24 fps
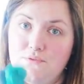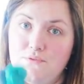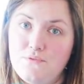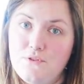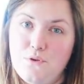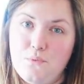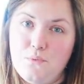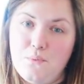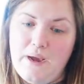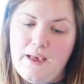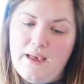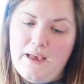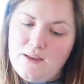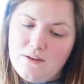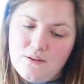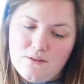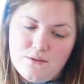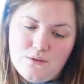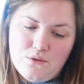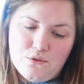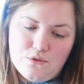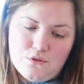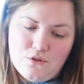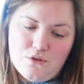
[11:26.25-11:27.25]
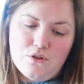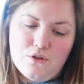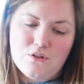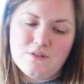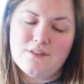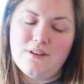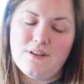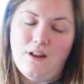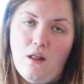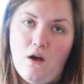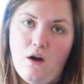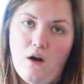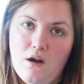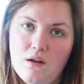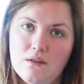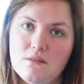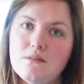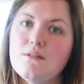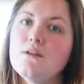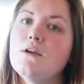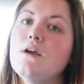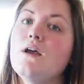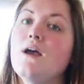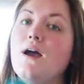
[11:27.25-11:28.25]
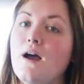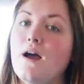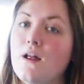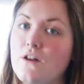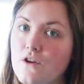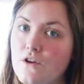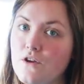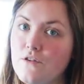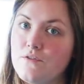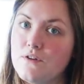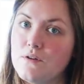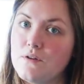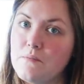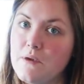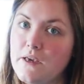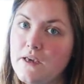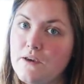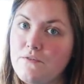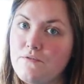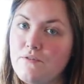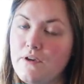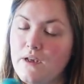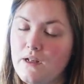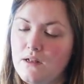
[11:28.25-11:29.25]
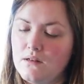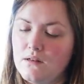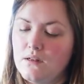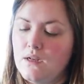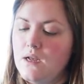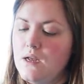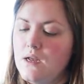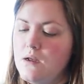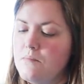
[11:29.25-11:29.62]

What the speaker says: If you wear your socks a lot, I'd go for the BFL,